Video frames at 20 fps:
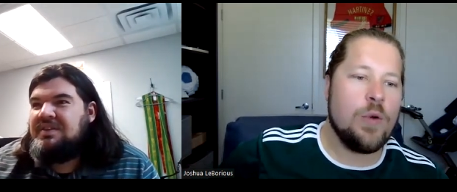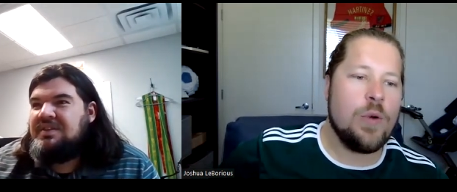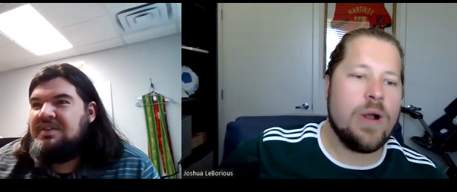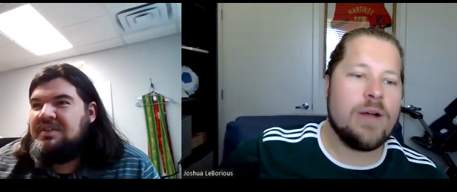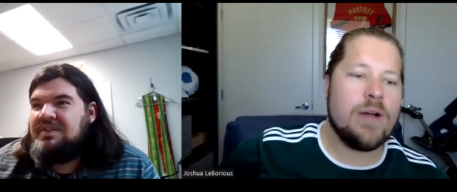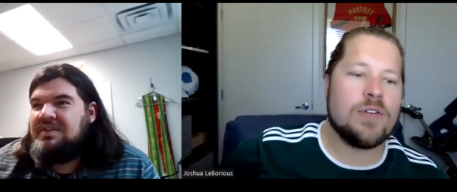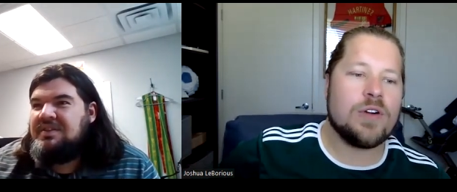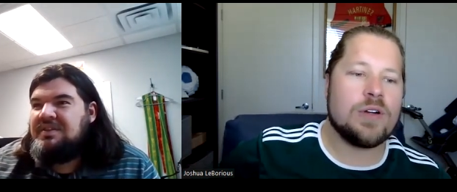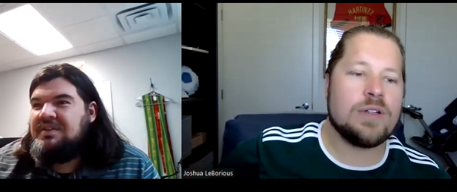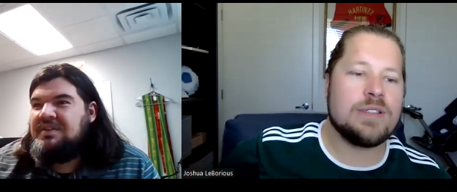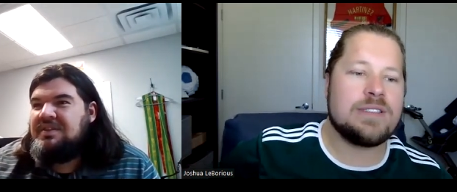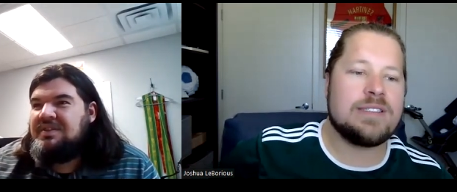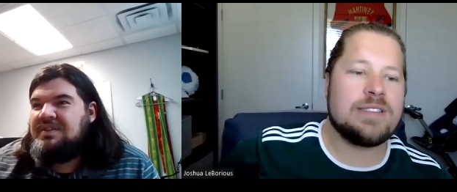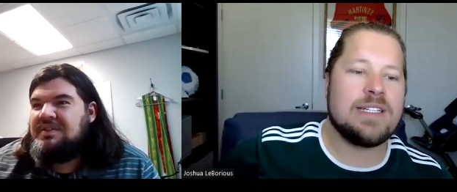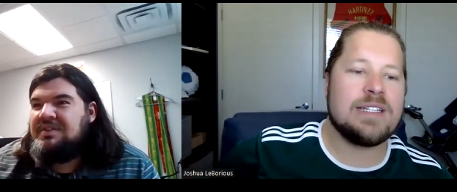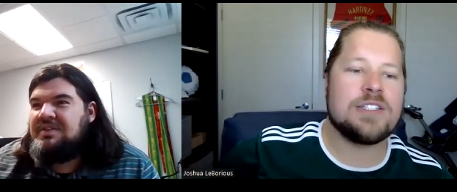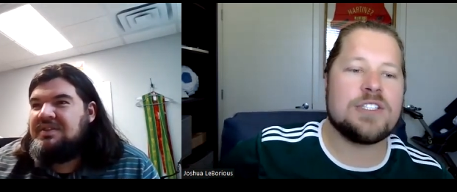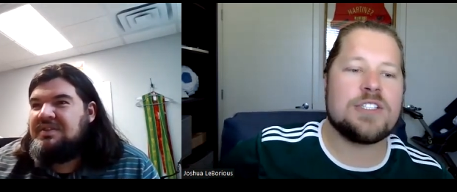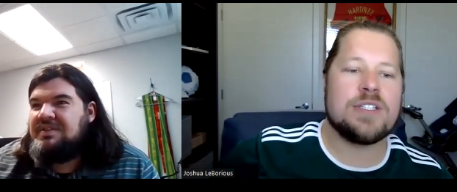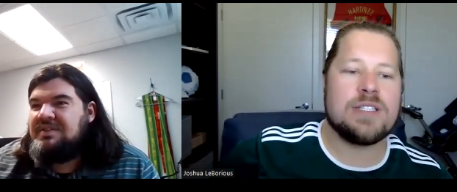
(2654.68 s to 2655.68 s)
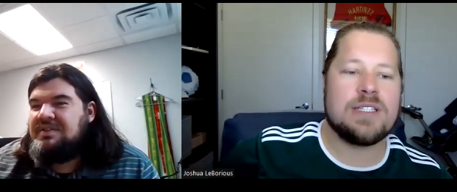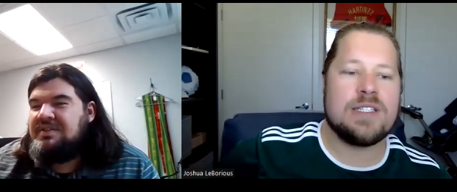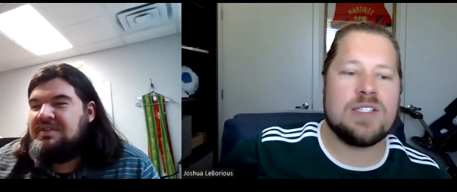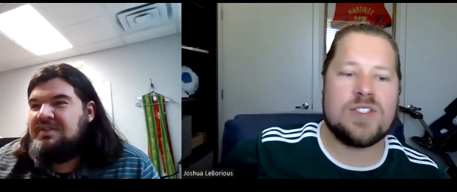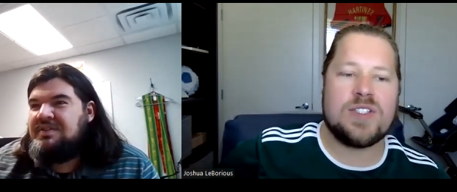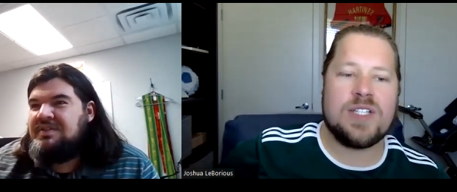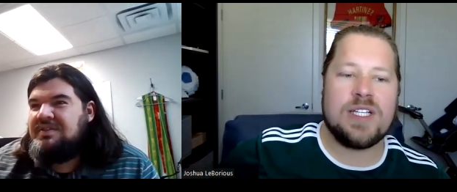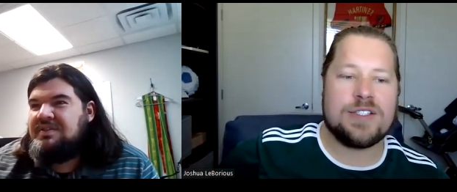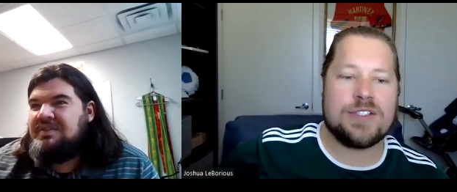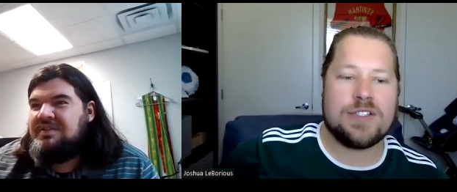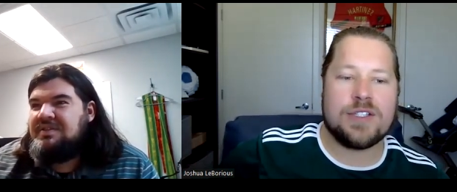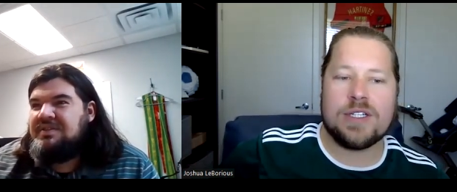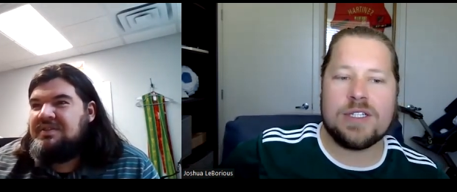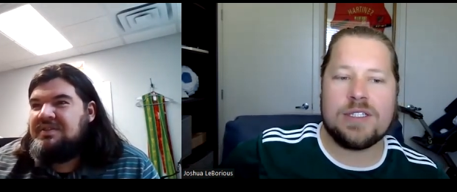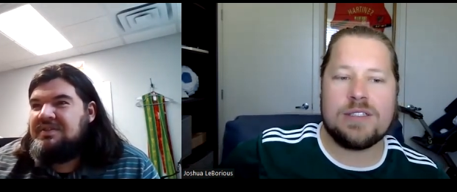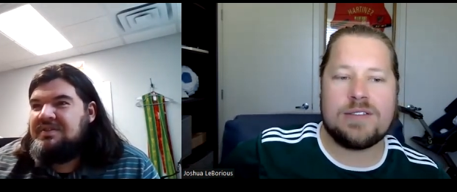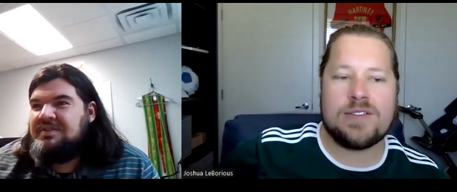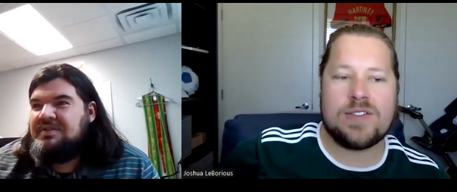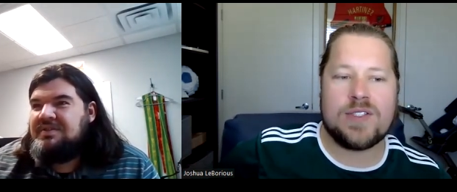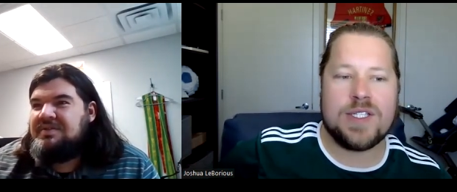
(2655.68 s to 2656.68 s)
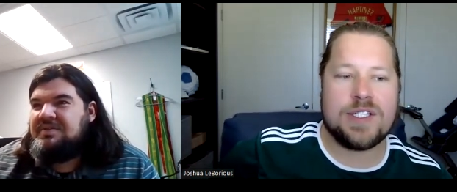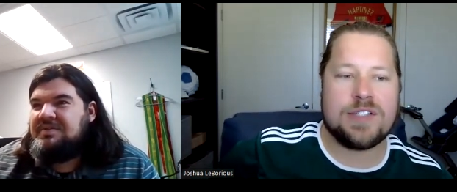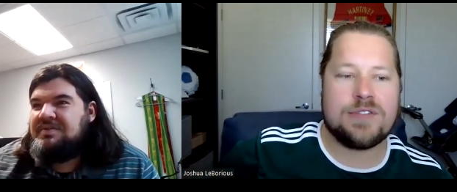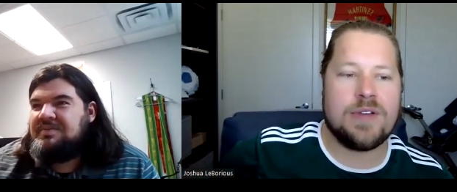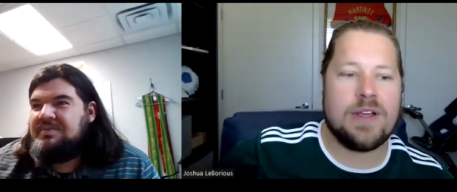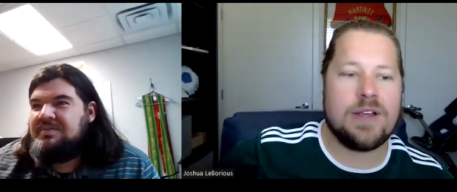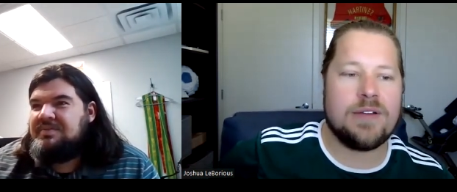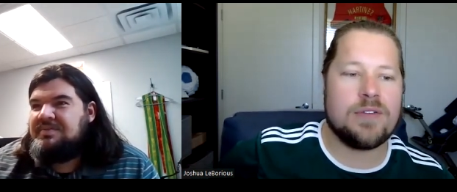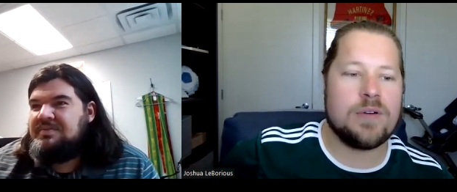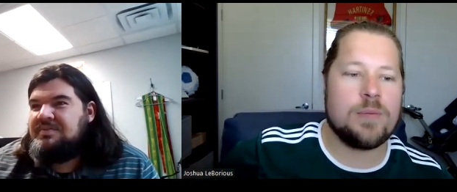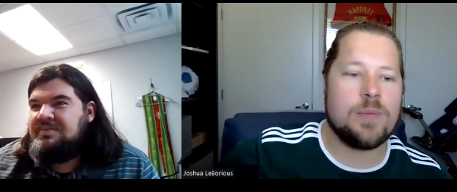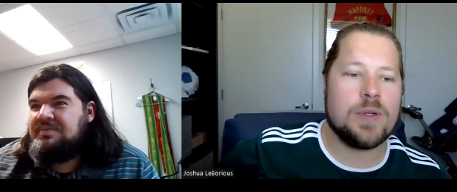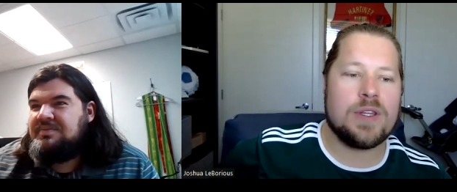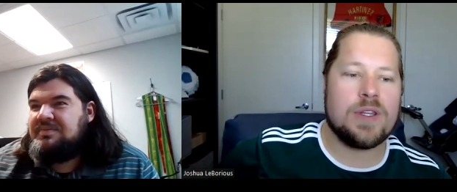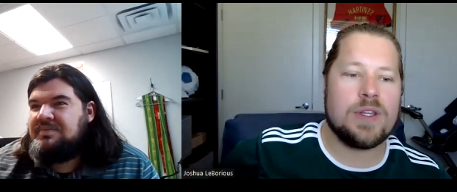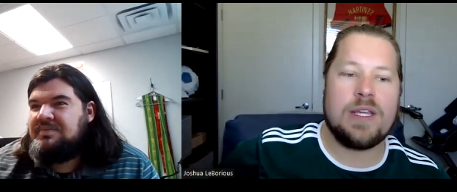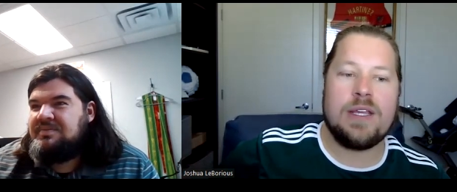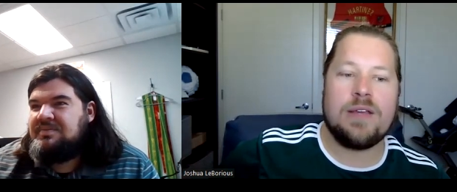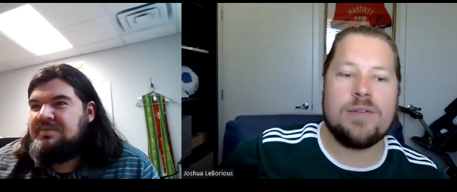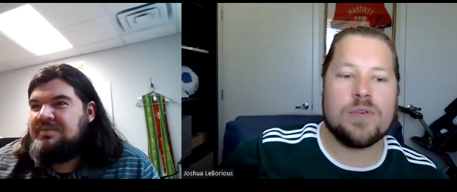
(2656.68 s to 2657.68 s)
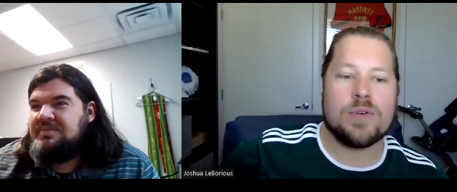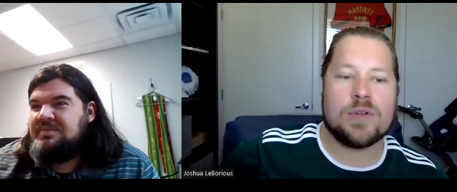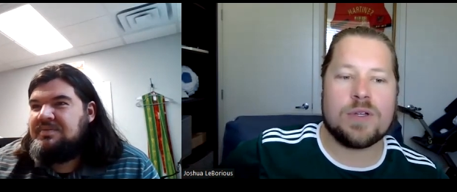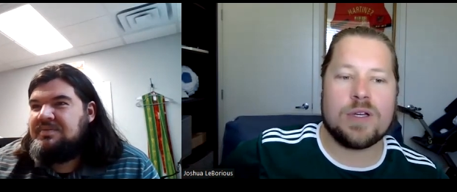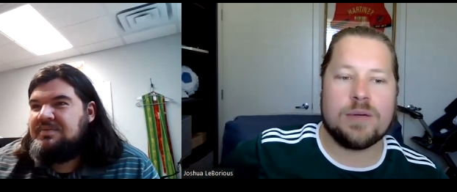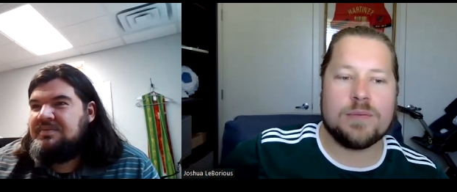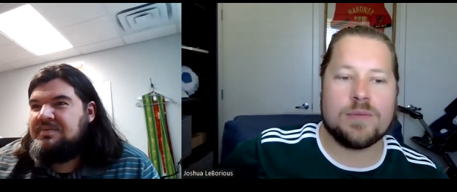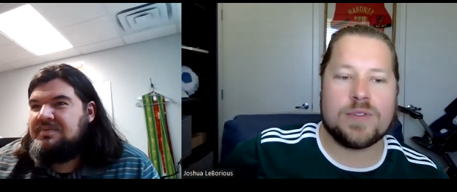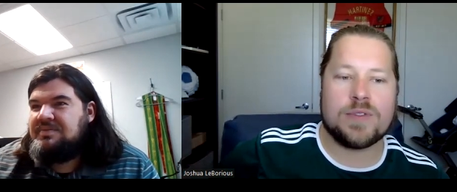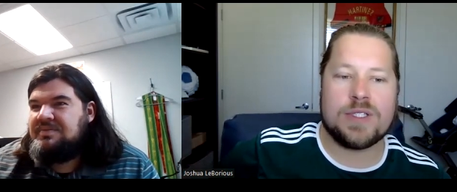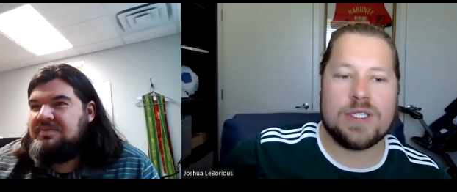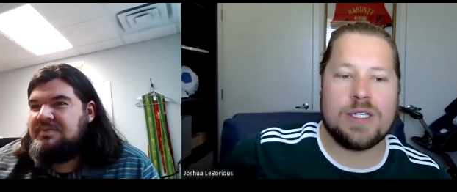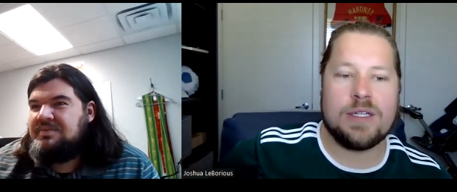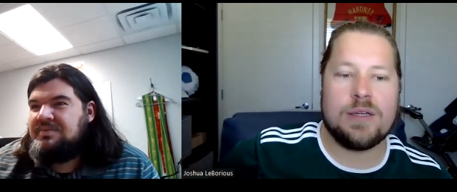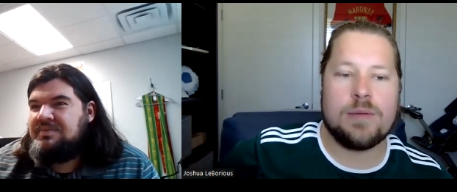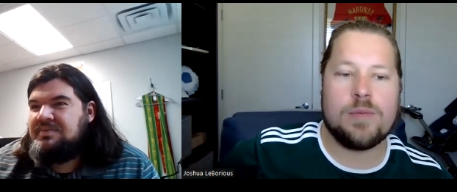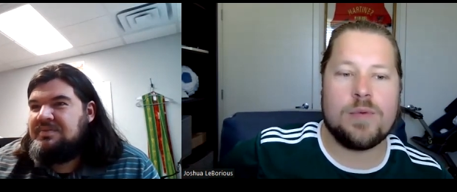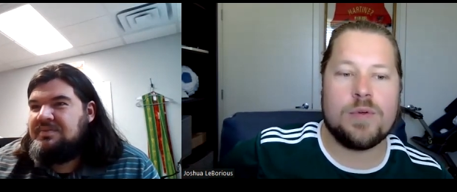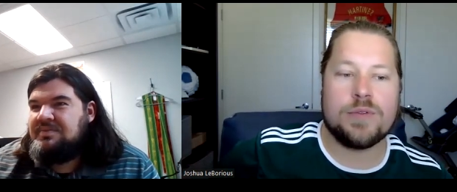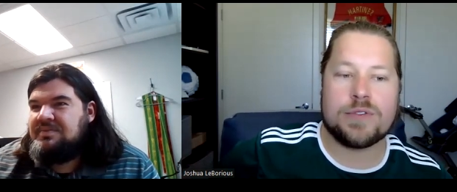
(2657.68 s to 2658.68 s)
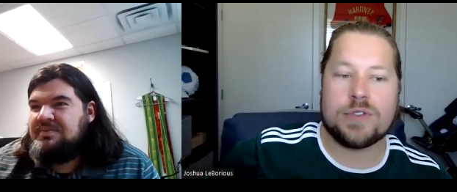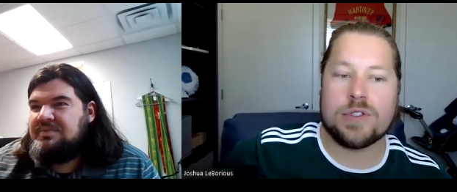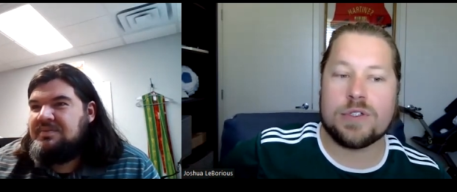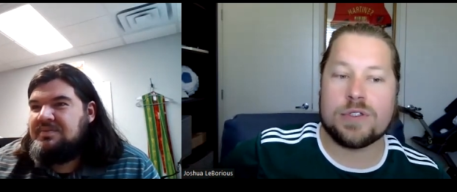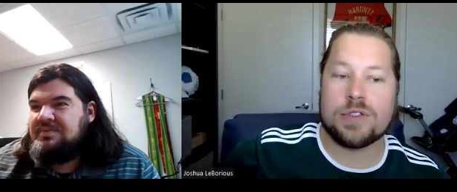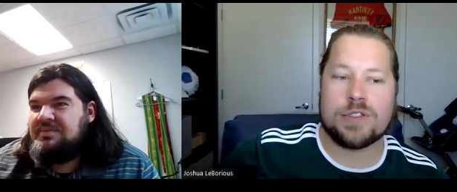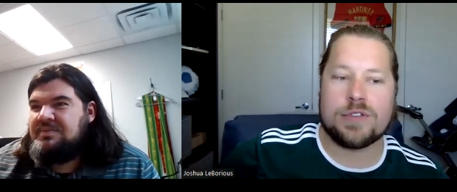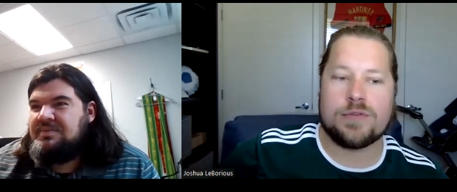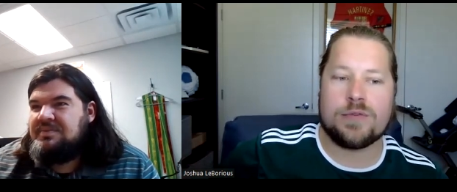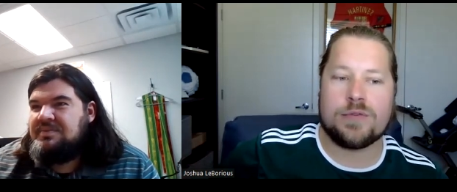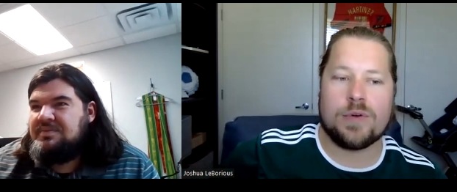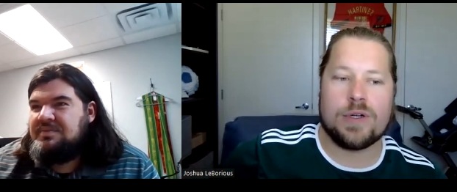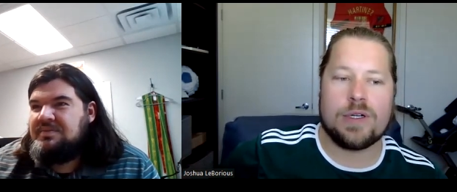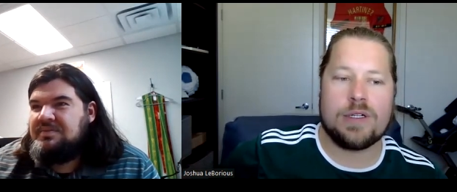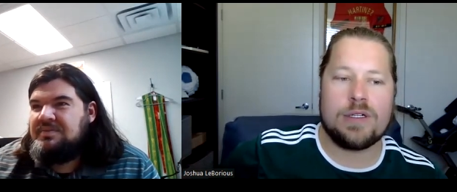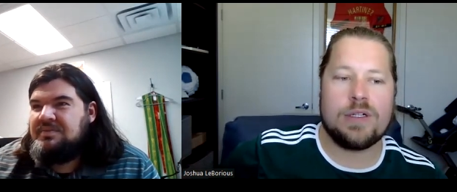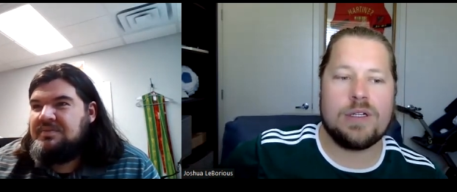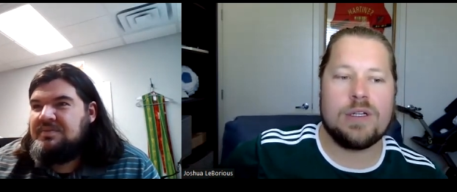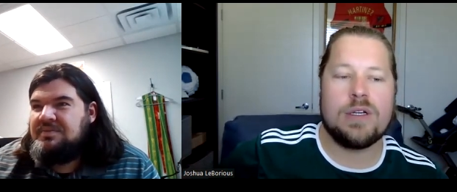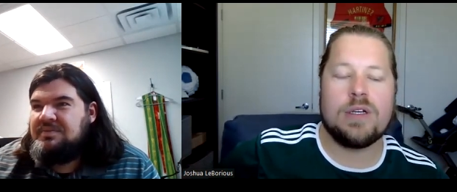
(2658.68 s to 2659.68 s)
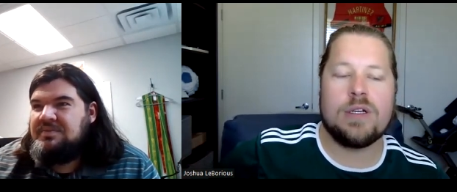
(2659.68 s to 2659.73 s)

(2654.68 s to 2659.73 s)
Speaker 1: Whoever diligently seeks good seeks favor, but the evil comes to him who searches for it.